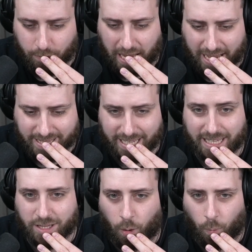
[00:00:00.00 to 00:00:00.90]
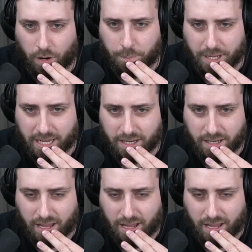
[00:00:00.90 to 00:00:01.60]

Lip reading: ideally don't want to be in.